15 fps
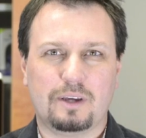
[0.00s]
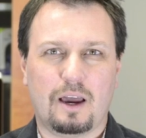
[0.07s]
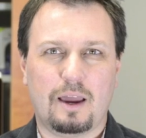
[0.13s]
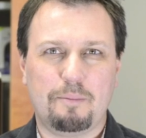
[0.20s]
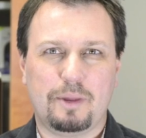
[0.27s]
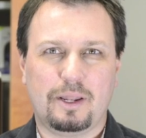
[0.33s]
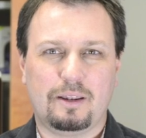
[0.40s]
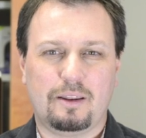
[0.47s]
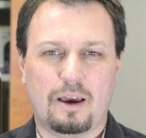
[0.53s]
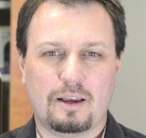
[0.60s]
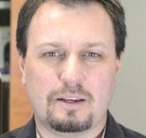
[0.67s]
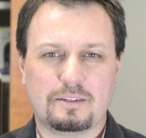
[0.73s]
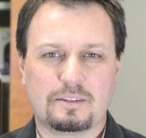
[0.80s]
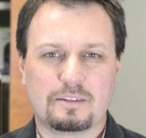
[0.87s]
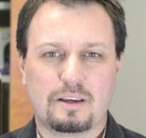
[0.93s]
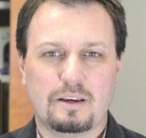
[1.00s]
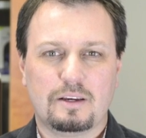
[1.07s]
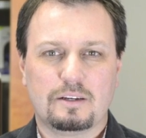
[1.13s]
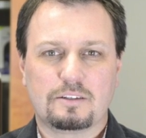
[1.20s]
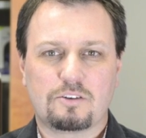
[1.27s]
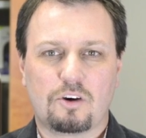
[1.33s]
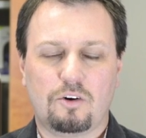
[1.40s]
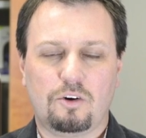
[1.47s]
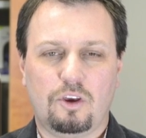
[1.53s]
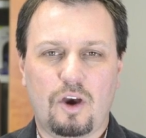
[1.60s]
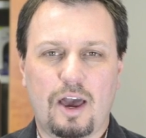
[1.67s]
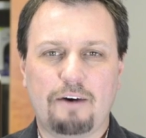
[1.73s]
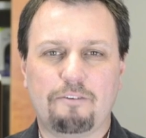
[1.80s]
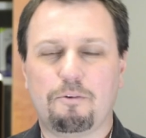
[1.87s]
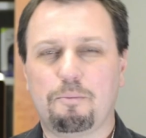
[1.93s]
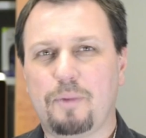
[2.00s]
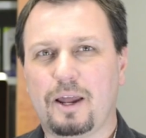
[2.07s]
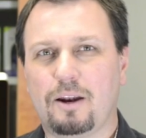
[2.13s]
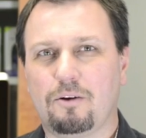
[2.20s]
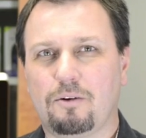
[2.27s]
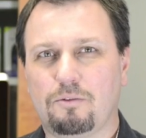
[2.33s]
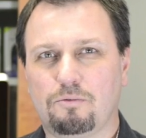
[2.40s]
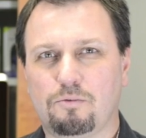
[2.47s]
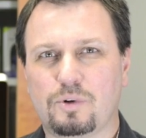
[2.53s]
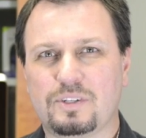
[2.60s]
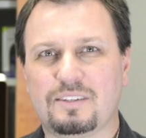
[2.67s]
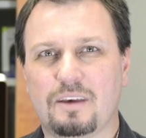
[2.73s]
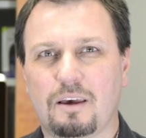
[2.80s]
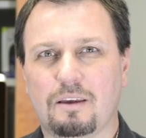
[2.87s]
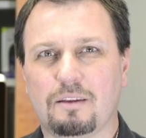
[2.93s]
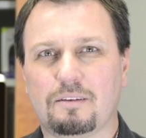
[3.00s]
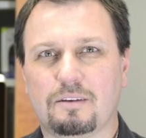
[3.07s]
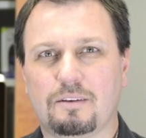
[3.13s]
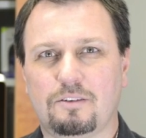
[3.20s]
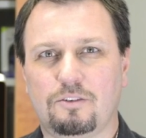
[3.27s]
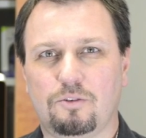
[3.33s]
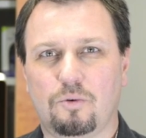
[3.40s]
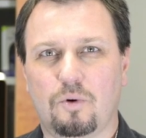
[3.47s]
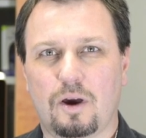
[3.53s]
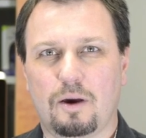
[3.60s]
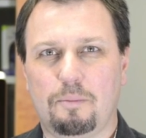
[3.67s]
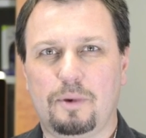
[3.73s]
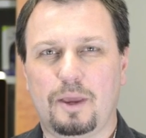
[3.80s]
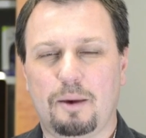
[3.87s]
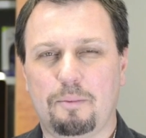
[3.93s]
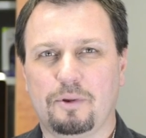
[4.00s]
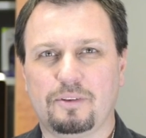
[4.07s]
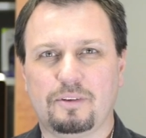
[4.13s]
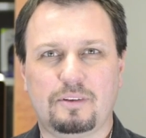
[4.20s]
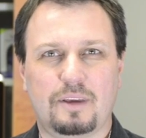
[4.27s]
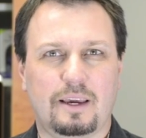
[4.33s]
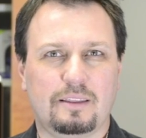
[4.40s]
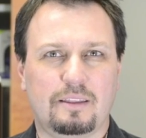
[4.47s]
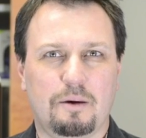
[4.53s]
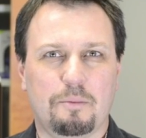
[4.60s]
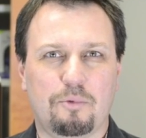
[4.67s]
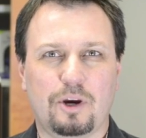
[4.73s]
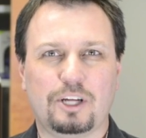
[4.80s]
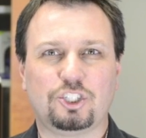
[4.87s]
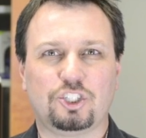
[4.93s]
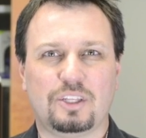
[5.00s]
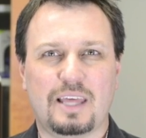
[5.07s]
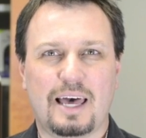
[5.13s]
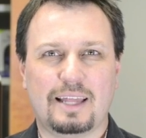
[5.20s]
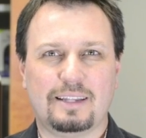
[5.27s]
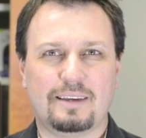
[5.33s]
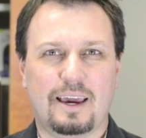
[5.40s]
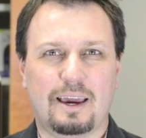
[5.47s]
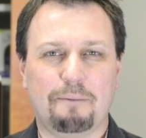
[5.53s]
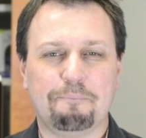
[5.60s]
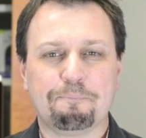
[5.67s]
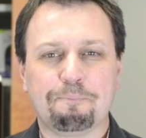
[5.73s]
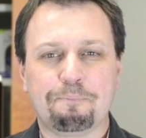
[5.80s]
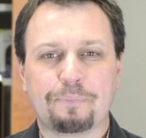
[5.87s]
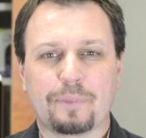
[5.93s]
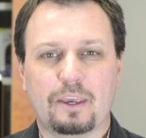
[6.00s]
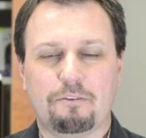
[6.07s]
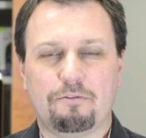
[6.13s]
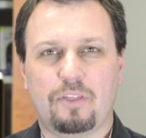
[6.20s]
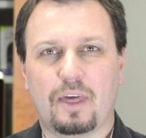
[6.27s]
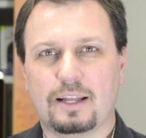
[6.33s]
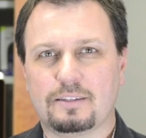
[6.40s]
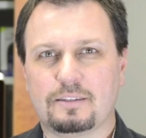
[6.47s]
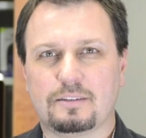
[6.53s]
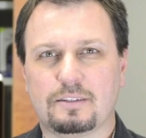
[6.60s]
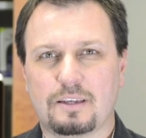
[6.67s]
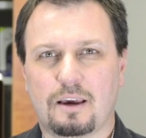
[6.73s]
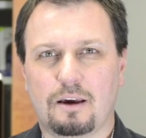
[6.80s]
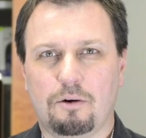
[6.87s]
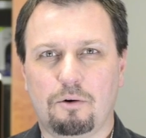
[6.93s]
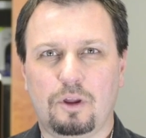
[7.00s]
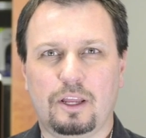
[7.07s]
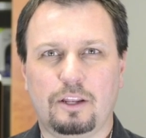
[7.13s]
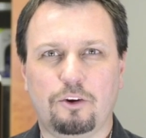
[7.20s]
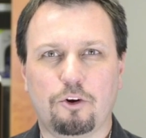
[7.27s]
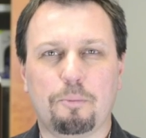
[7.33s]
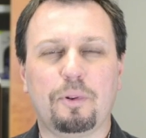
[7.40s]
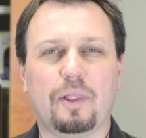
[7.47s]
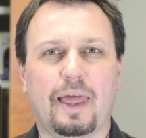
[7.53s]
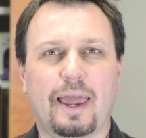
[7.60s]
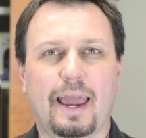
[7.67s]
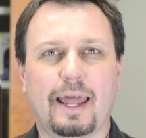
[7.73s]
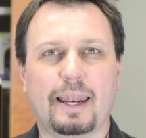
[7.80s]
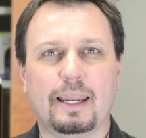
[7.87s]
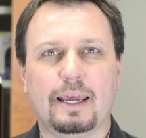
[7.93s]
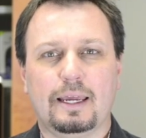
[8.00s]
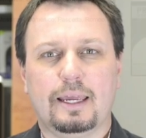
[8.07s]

diamond does. So you have a better result to be able to take the impression that day, if that's in your plan.